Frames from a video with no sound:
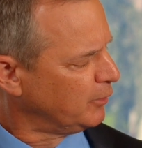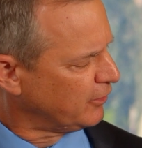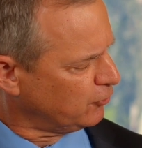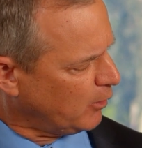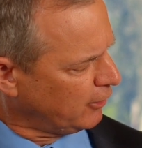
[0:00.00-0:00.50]
But
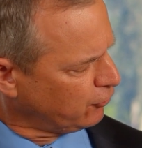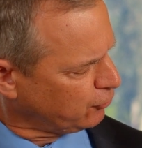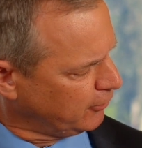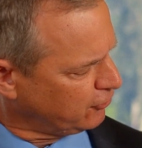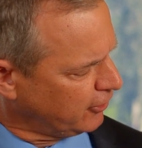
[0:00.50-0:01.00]
the duodenal
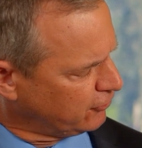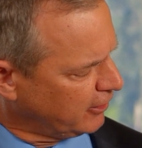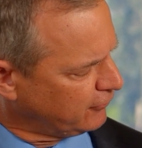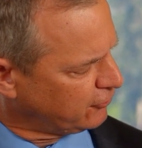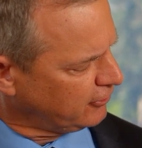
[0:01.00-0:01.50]
switch does
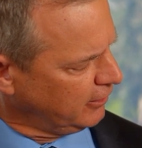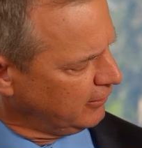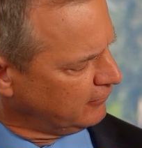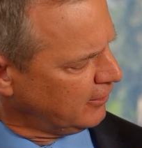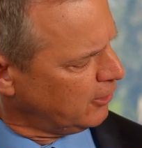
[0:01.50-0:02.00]
have a
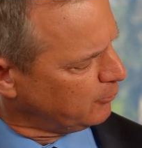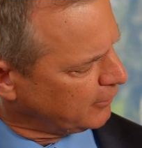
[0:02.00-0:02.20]
sleeve,